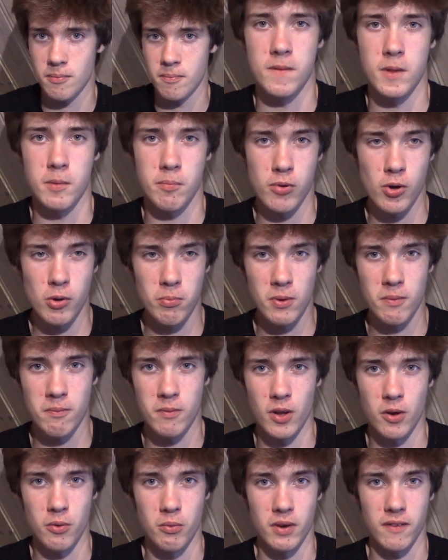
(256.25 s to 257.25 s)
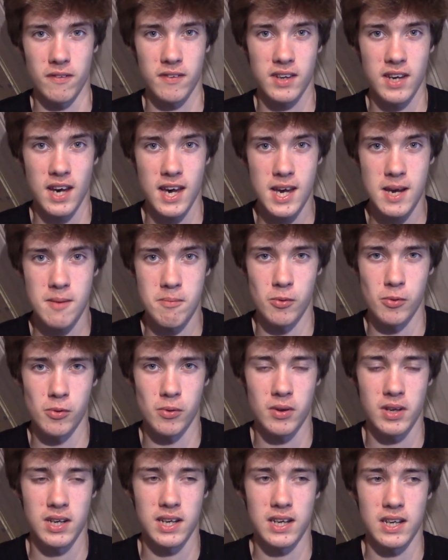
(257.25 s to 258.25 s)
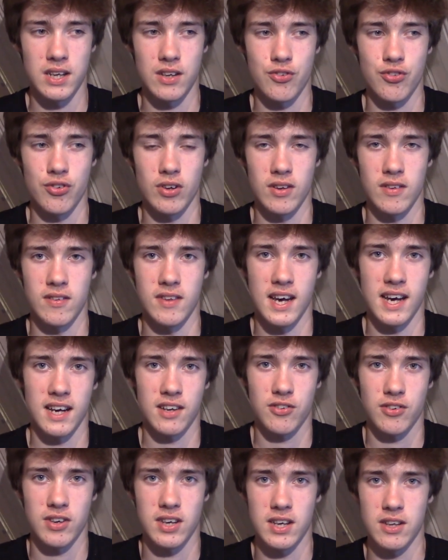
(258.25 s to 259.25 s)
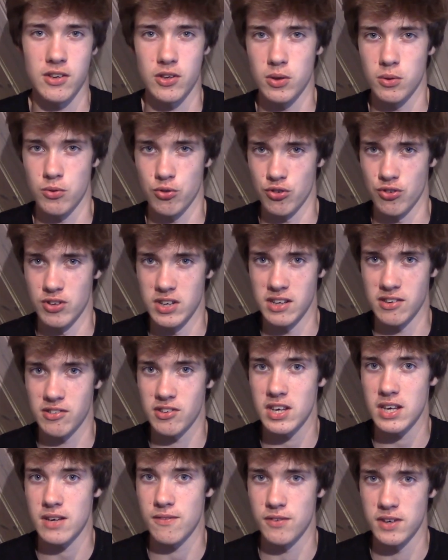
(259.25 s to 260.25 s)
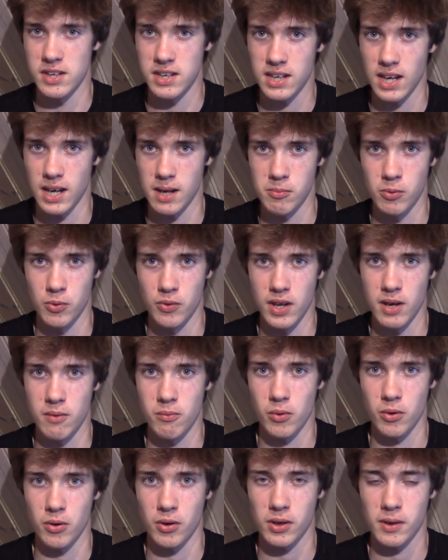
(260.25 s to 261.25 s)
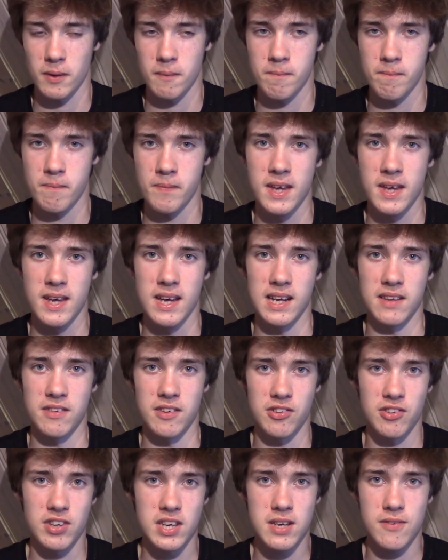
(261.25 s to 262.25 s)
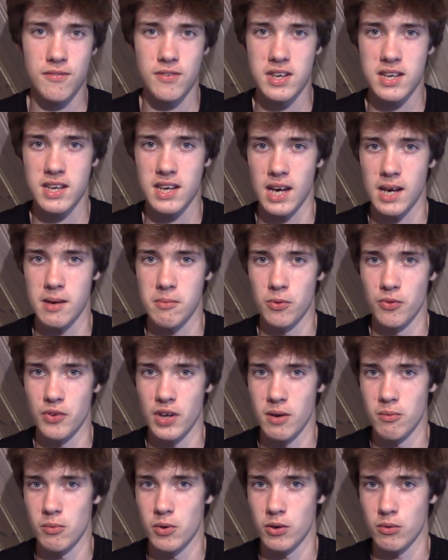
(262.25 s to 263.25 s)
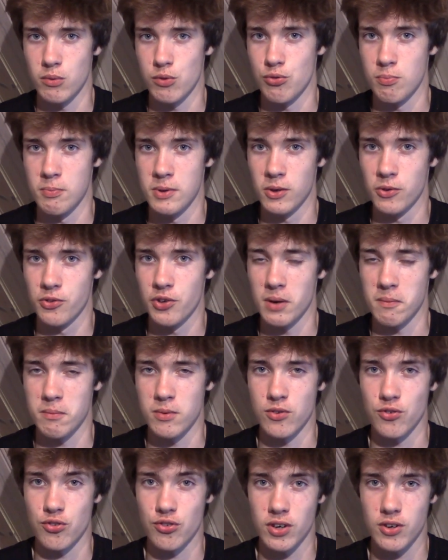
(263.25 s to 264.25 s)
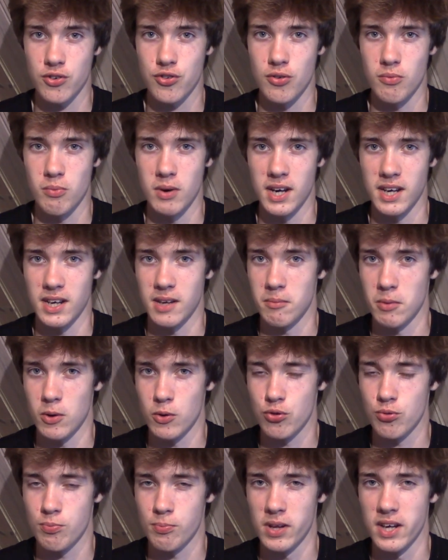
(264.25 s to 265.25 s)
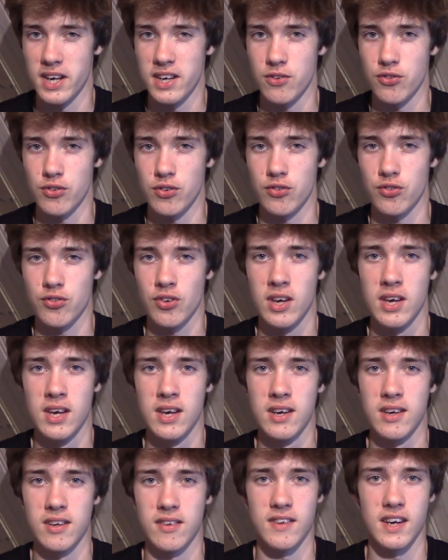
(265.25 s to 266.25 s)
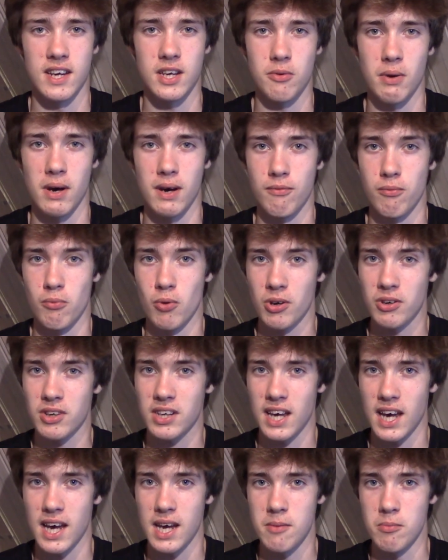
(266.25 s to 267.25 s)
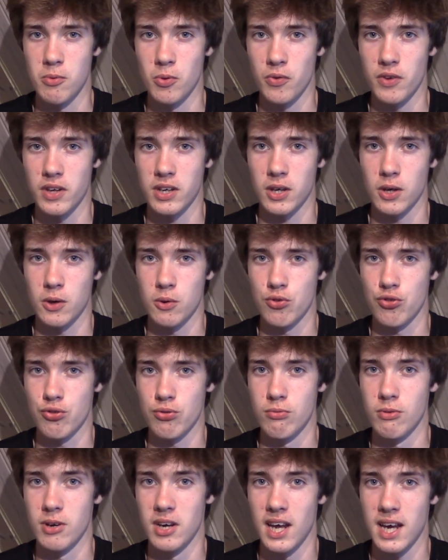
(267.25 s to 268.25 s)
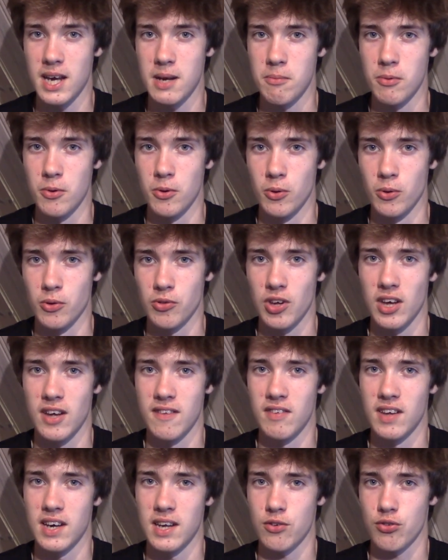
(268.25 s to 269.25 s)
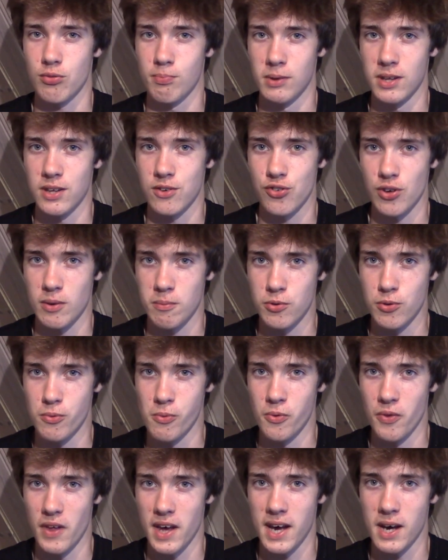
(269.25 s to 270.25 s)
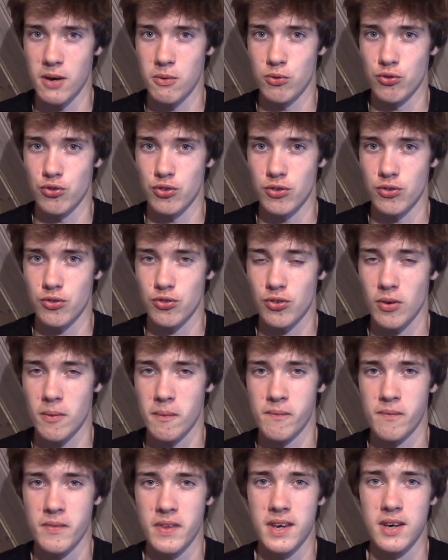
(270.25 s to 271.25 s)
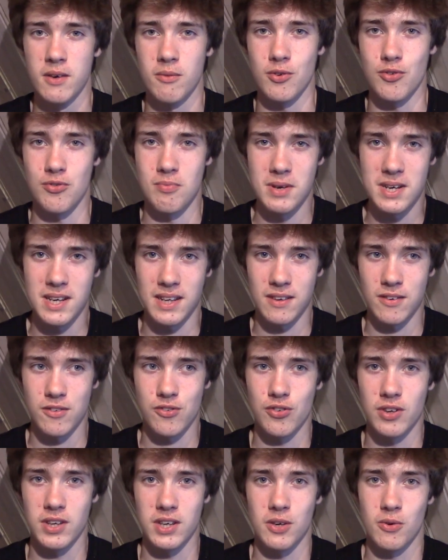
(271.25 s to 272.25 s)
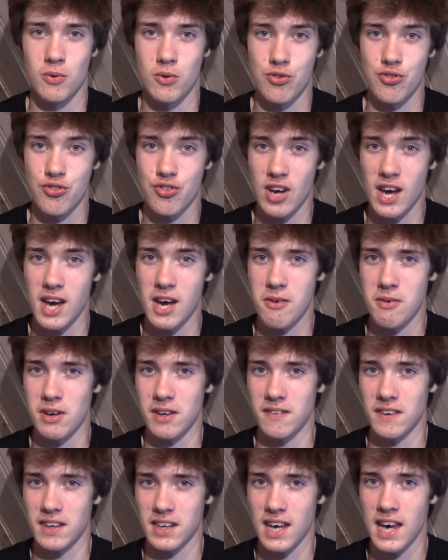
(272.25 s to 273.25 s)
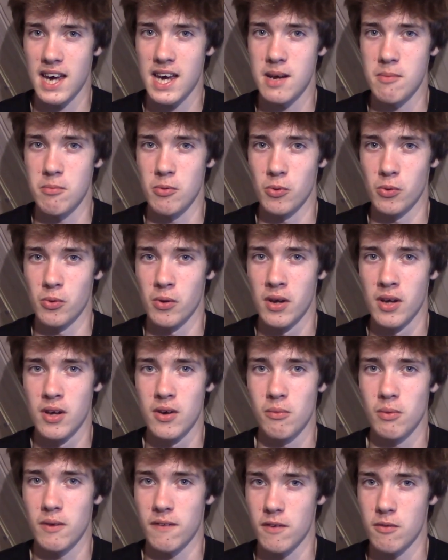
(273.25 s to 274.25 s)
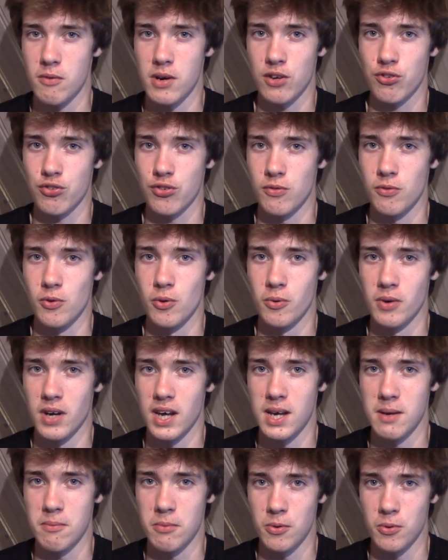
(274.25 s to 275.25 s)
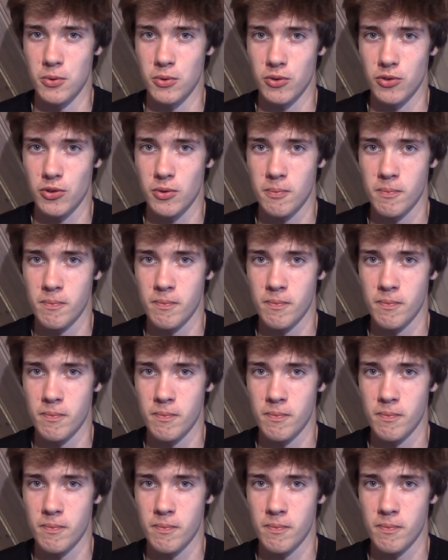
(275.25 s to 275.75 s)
The problem though with cable is that it uses the TV cable network, and the TV cable network was built up in such a way in most places that you have one cable that goes to a neighbourhood and then it splits up to all the houses, which means that you're sharing the cable with the rest of your neighbourhood.